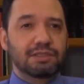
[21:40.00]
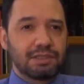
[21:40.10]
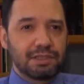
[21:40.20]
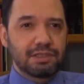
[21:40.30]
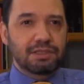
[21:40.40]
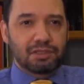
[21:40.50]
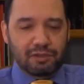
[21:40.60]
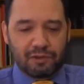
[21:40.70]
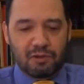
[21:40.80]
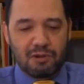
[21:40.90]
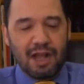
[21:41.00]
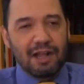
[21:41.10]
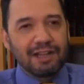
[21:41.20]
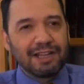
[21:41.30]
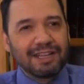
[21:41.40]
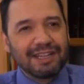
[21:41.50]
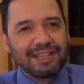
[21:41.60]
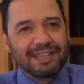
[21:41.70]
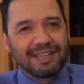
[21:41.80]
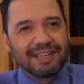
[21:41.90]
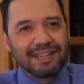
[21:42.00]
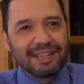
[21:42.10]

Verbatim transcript: Okay. Doctor Norrell. Set it up.